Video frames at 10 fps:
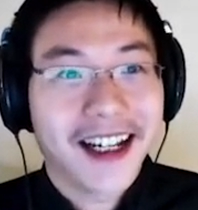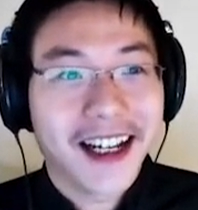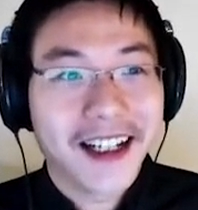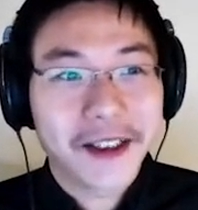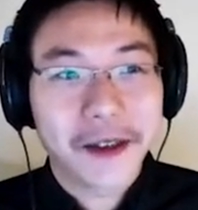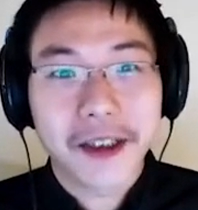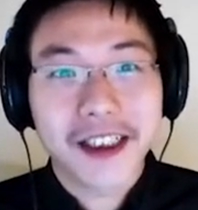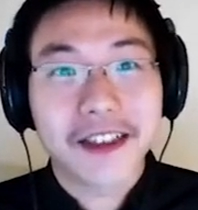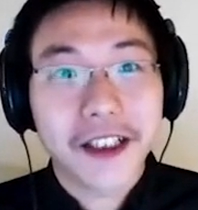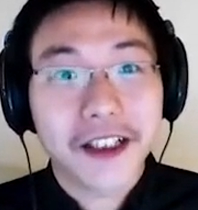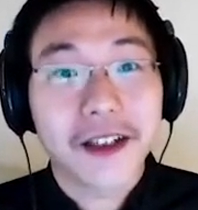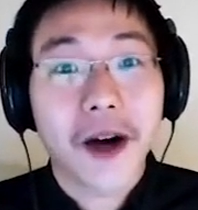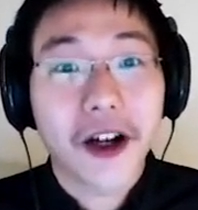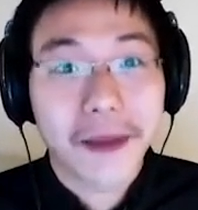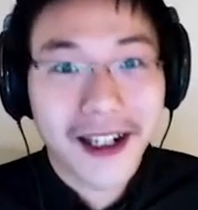and so what's the physical
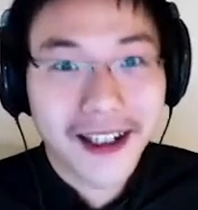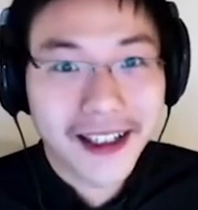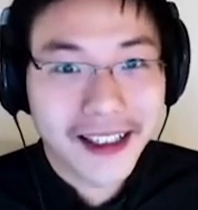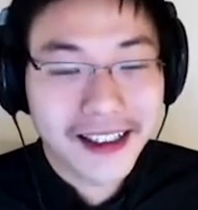model behind it?